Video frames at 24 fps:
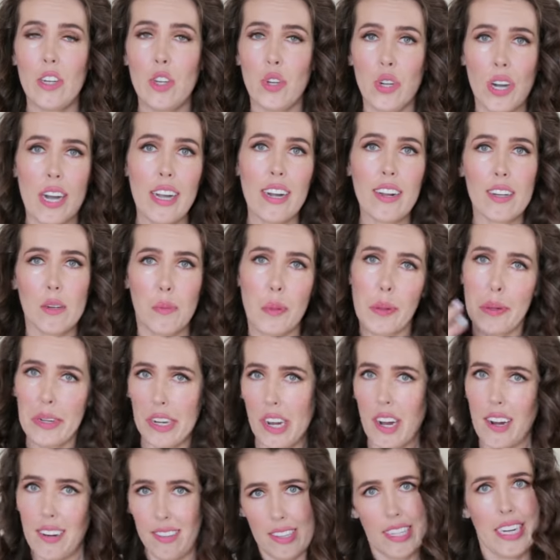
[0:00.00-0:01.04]
then try not to be
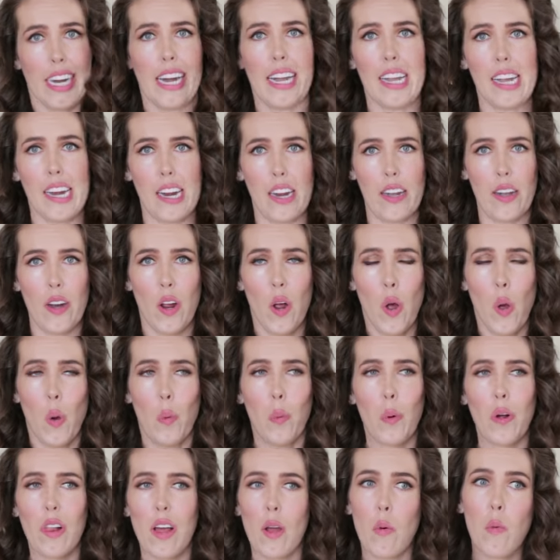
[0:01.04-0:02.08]
nauseated
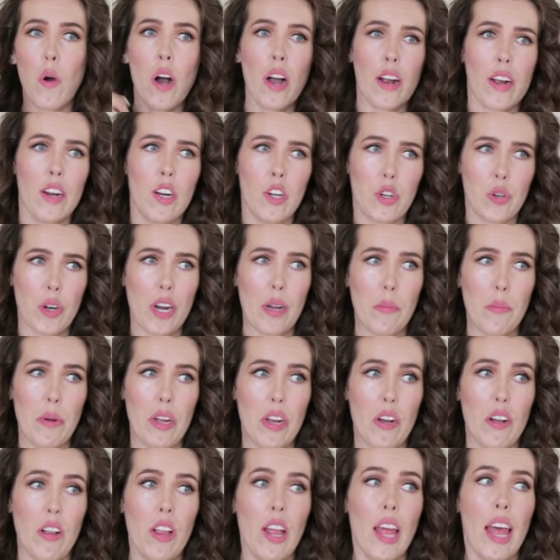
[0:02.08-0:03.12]
while I walk on a
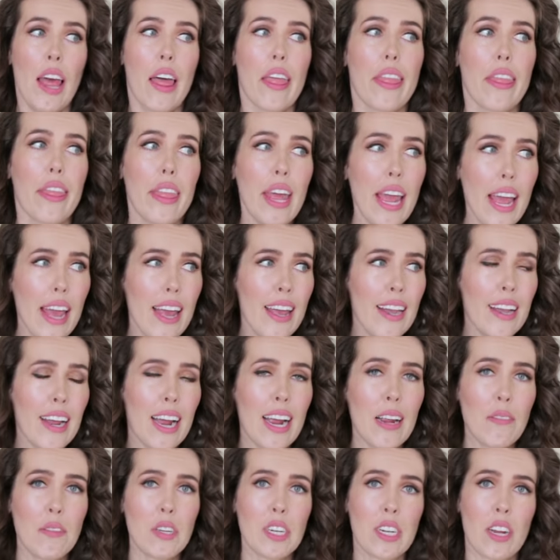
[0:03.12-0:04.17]
treadmill. Then
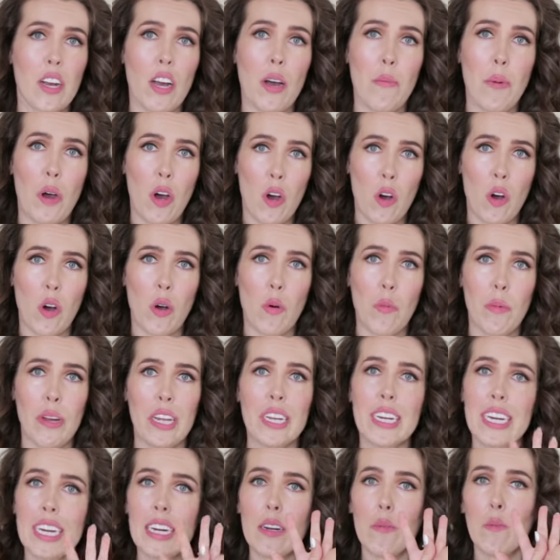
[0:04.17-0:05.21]
I have to come home
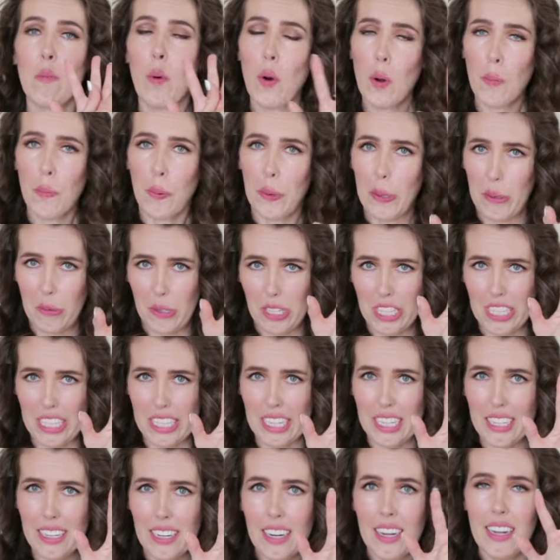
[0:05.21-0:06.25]
and eat more
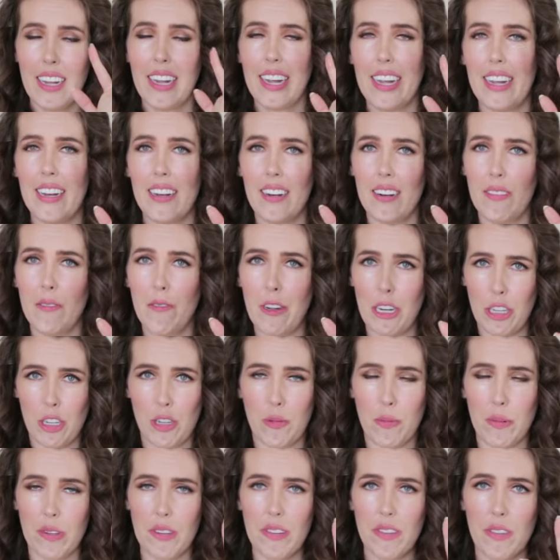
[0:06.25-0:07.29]
protein and
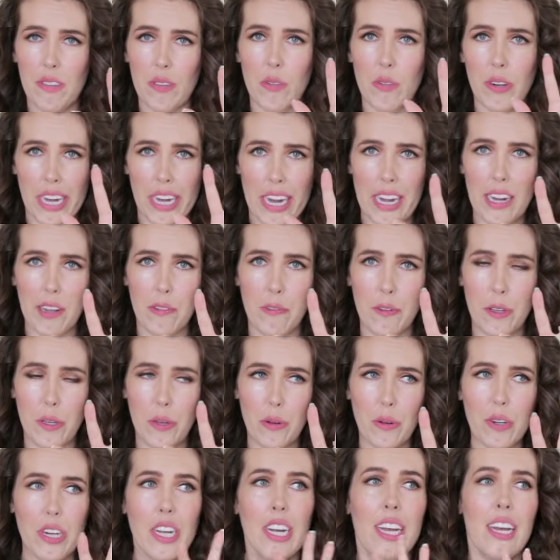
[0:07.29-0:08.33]
vegetables and organic
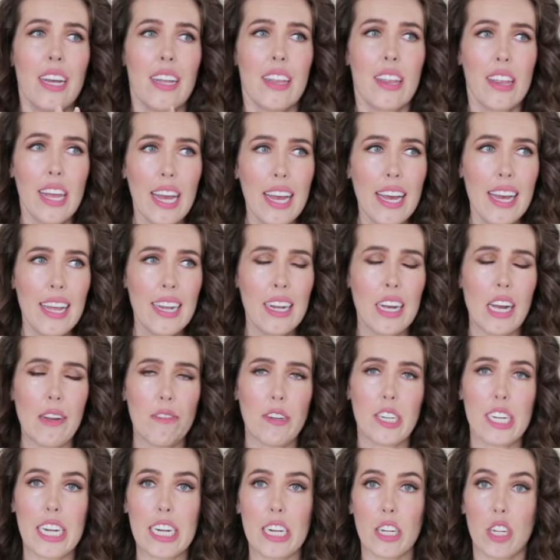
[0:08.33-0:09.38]
food. Then I have
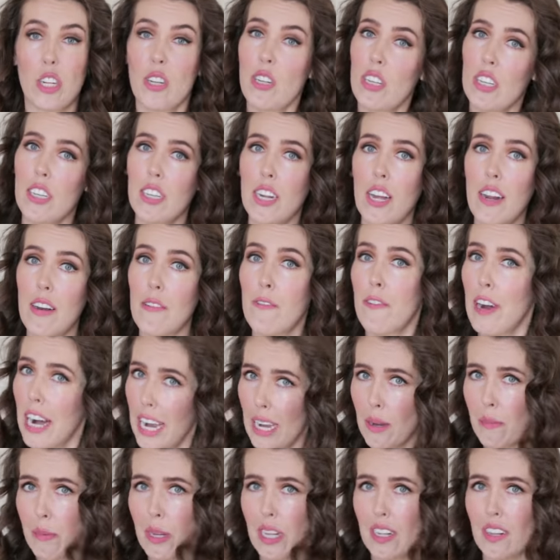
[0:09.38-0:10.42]
to take a ton of
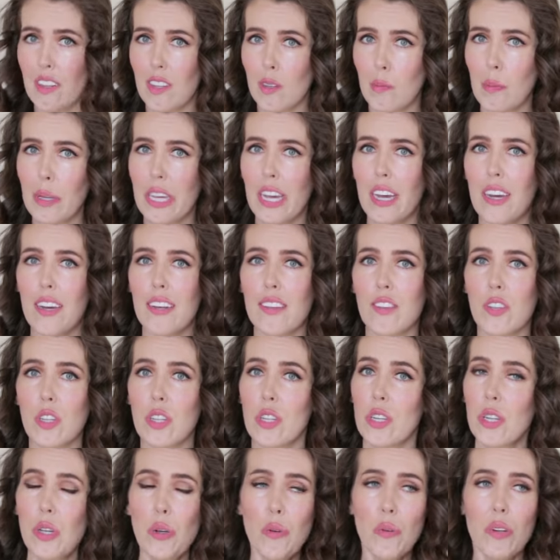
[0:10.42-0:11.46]
vitamins because
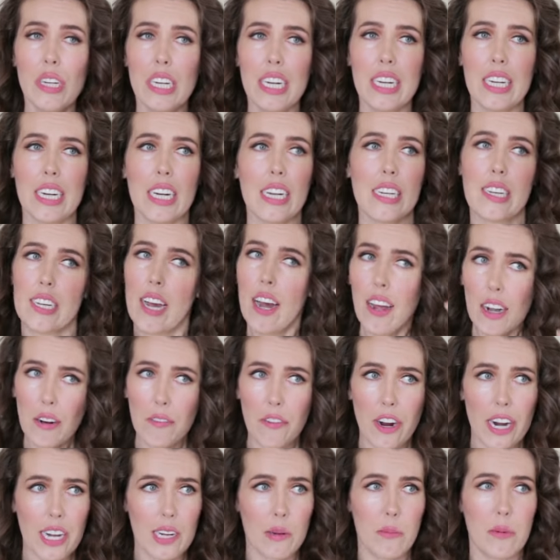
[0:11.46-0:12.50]
you need a ton of
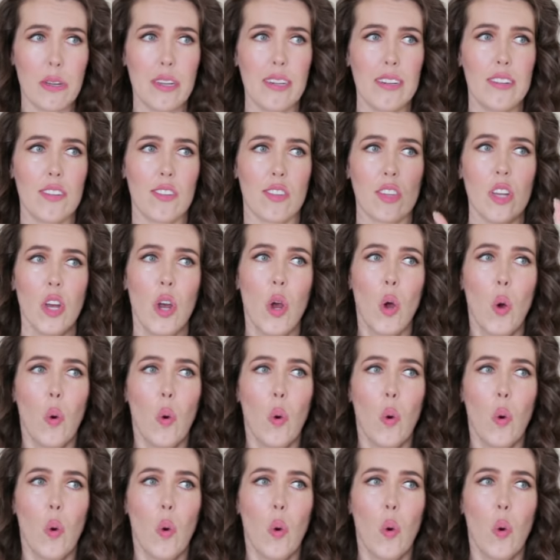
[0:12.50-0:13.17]
vitamins